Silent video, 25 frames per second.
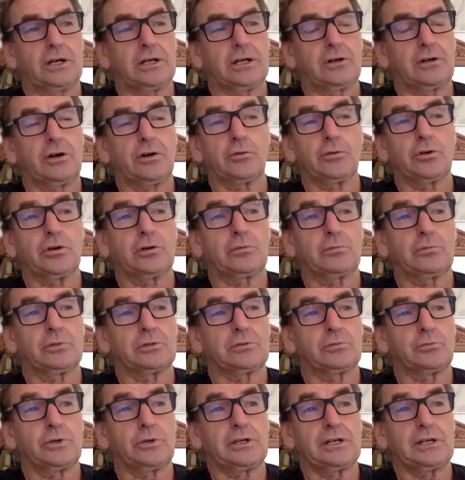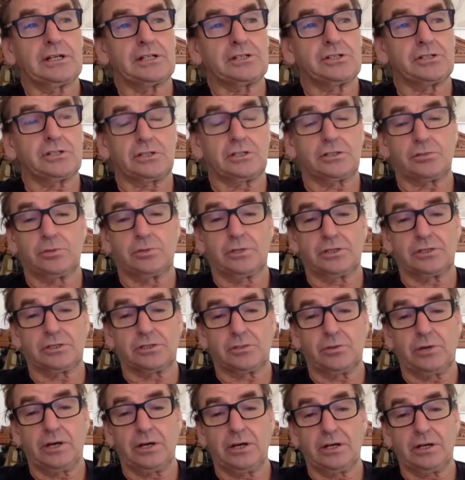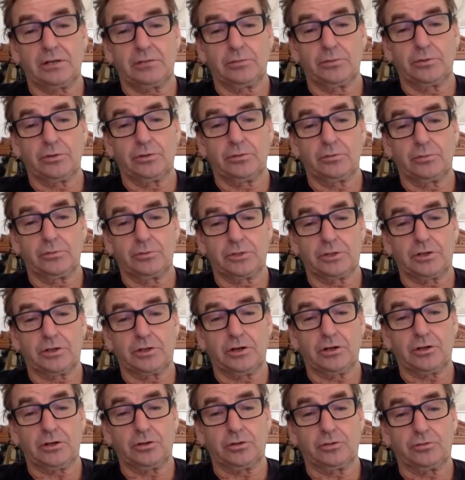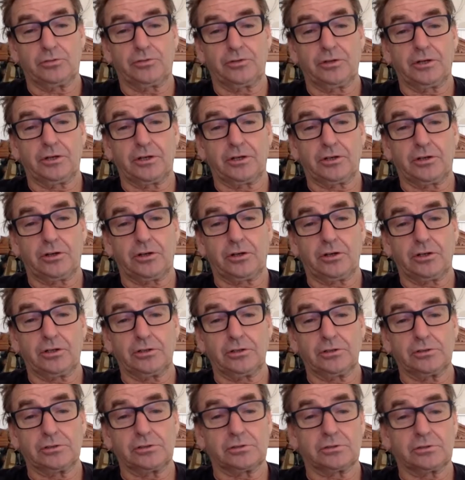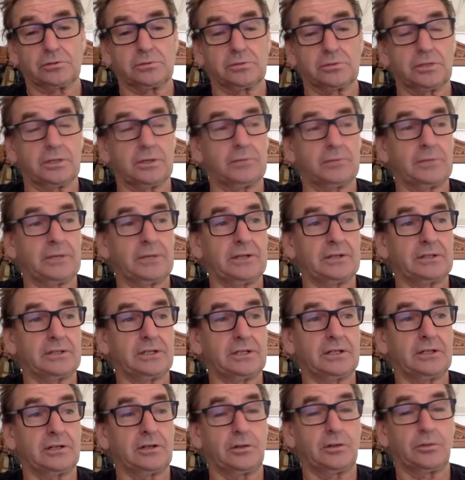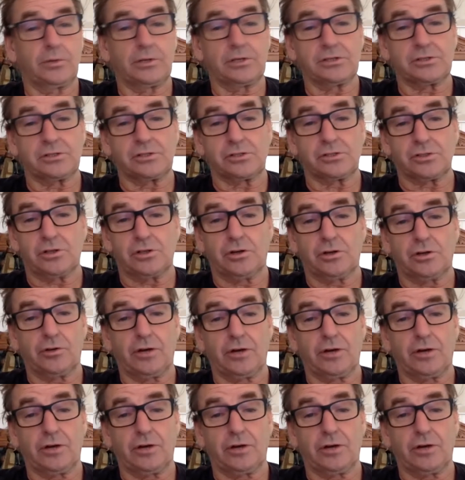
and I roomed with. We had 6 weeks away, and I had roomed with a guy called Phil O'Connor, who's now dead, God rest his soul.